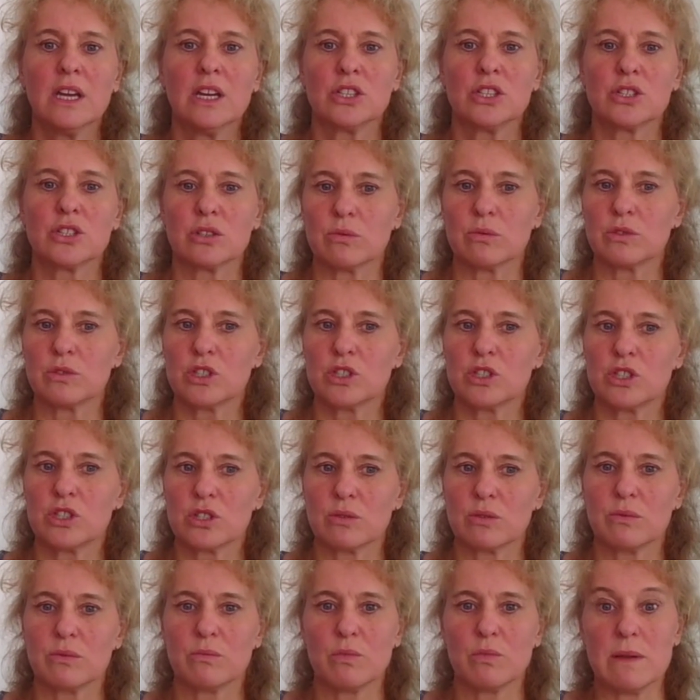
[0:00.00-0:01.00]

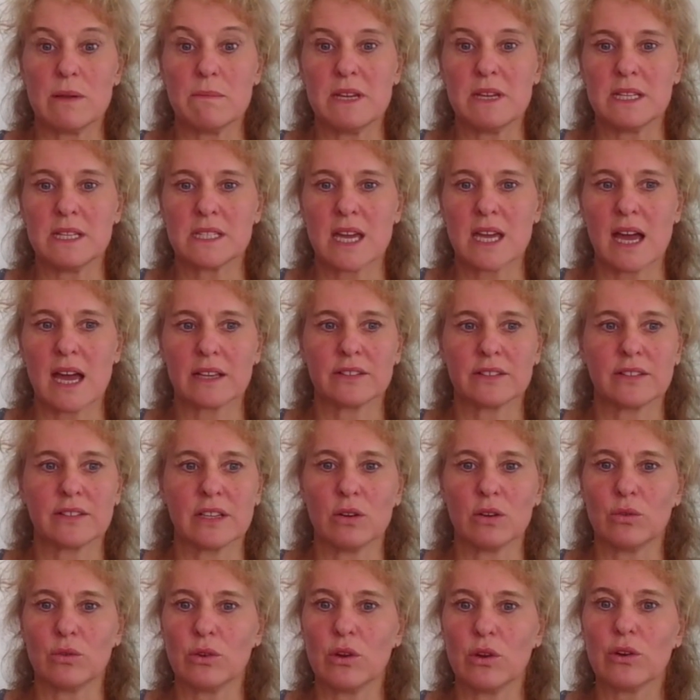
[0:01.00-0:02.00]
Should we be
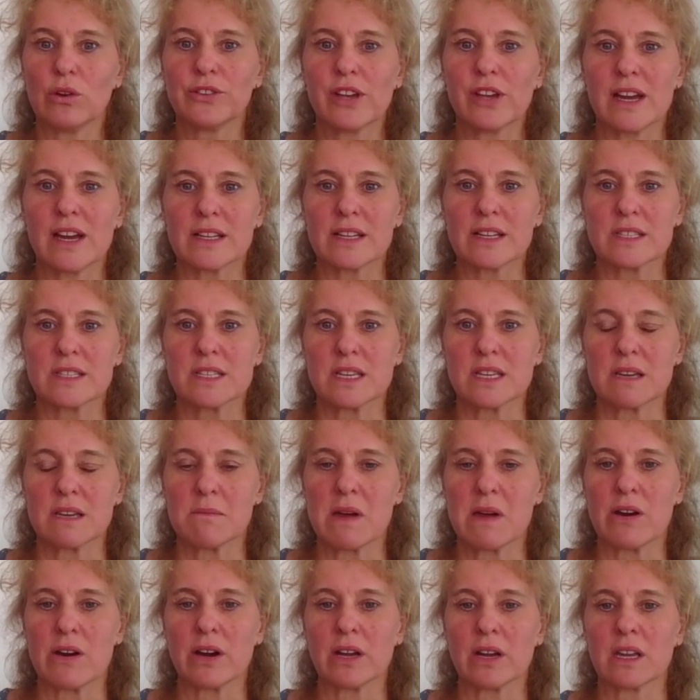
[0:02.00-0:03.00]
taxing or not taxing
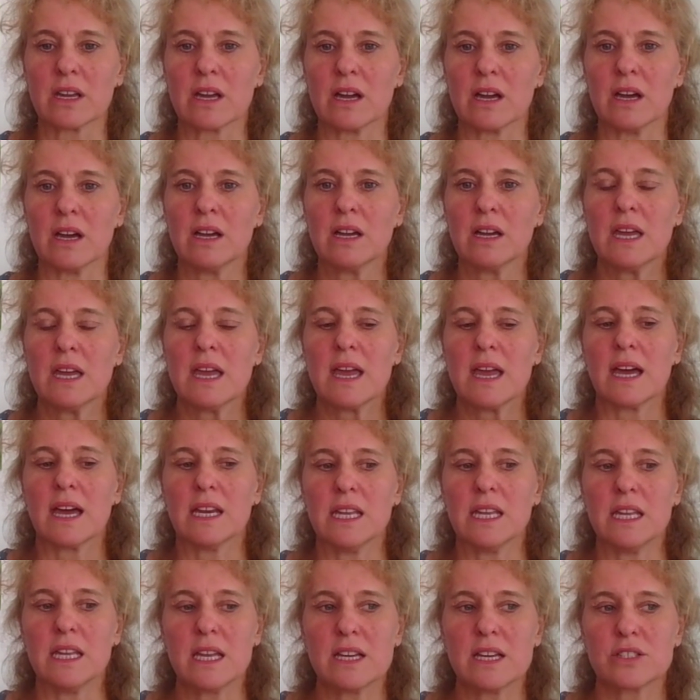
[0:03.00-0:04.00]
America?
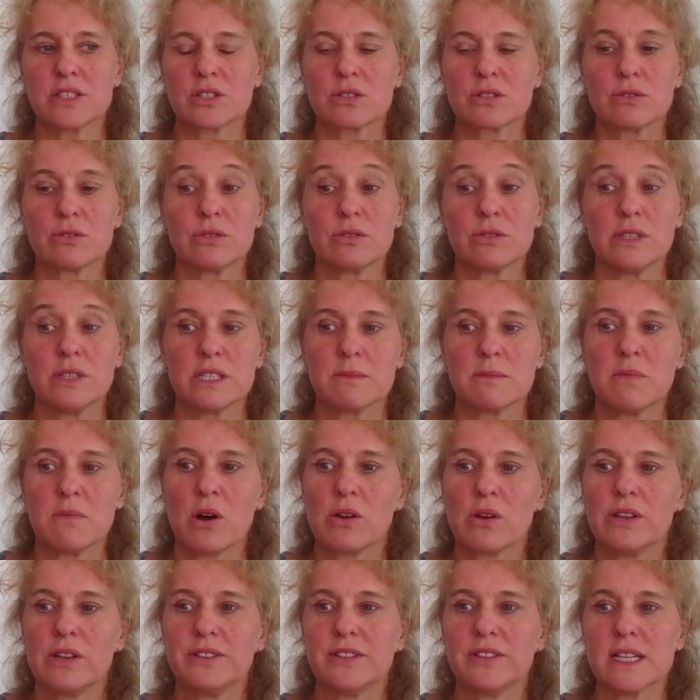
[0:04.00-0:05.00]
And he gets drawn into
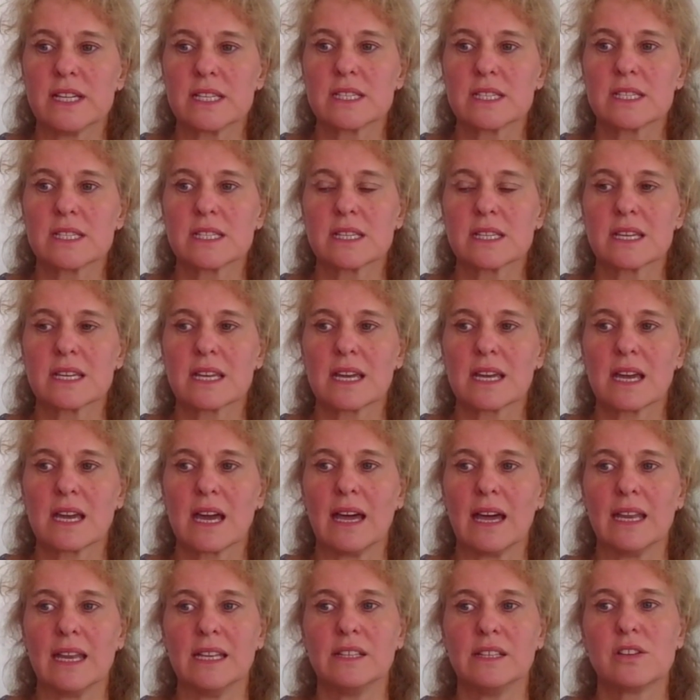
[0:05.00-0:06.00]
politics,
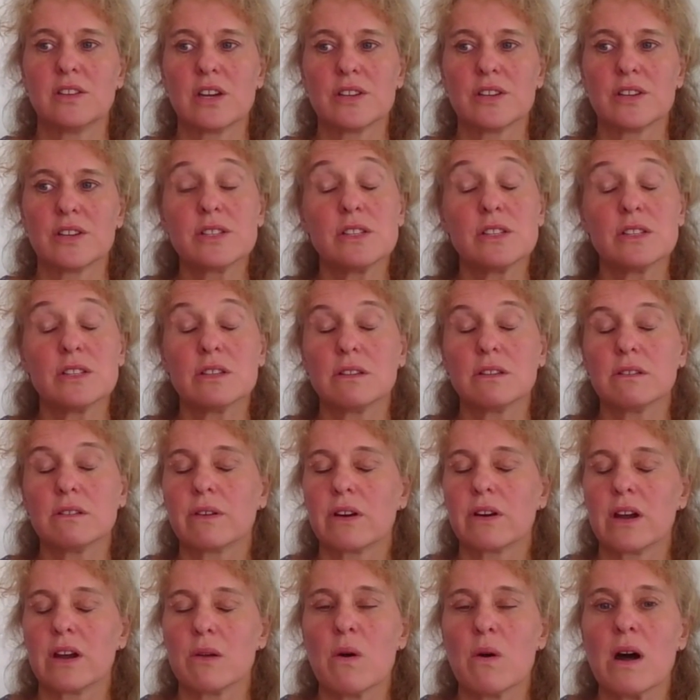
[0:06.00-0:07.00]
and he doesn't do
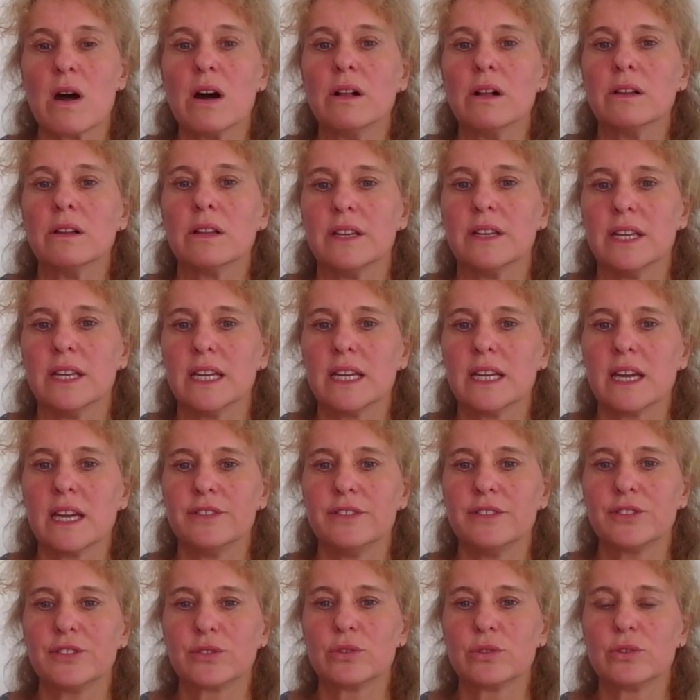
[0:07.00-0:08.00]
very well. And he
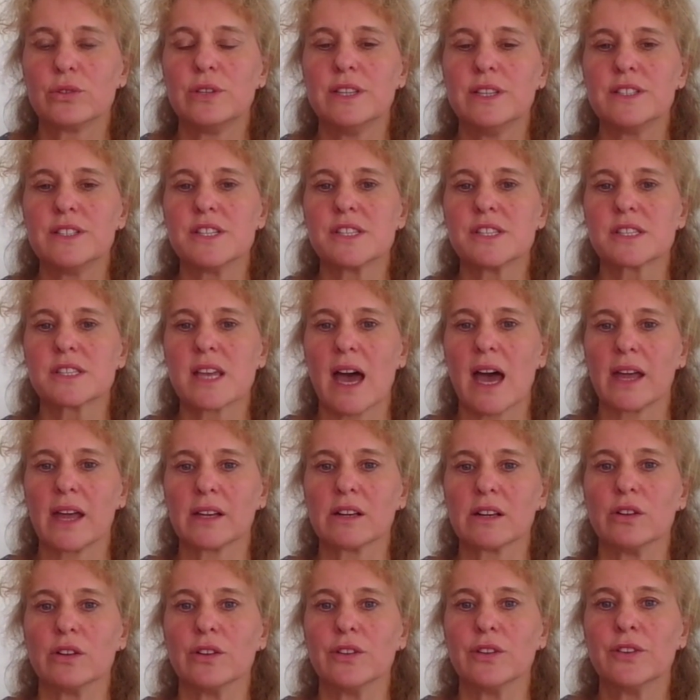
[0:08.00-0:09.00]
gets drawn into
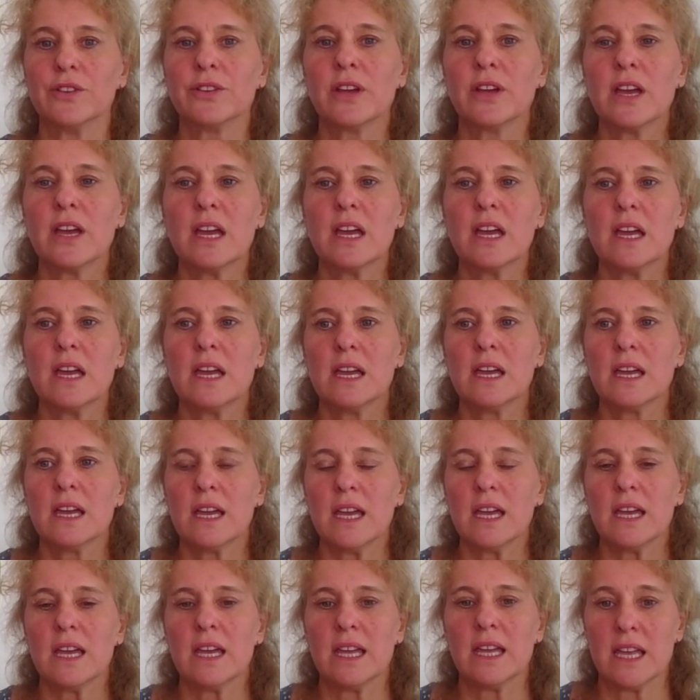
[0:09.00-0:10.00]
scandals.
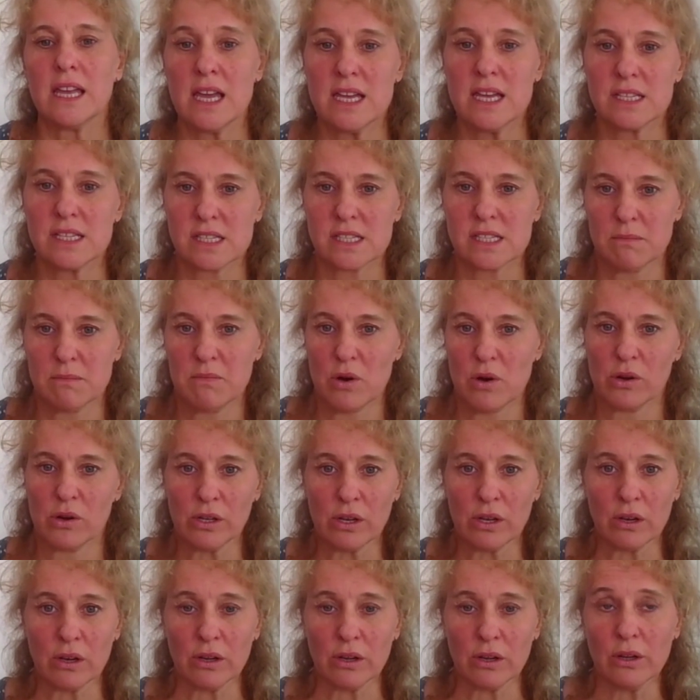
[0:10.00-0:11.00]
He hits the
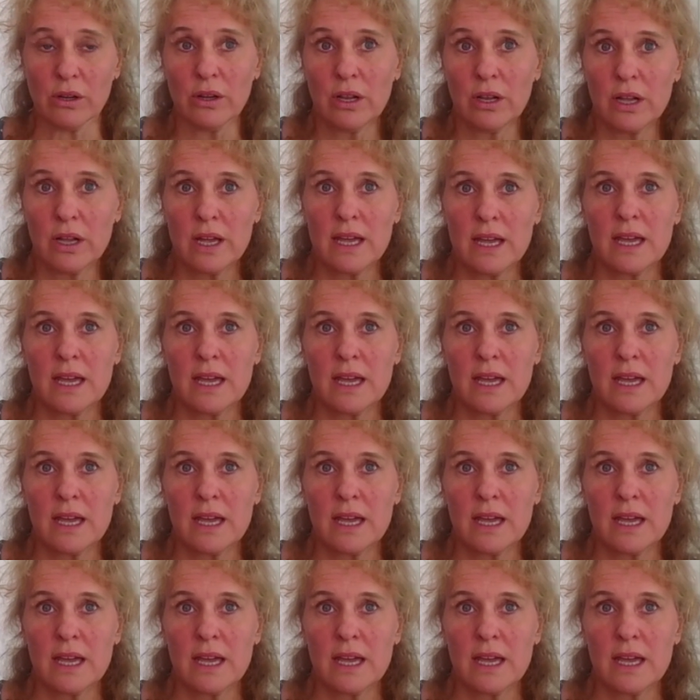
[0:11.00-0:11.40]
bottle.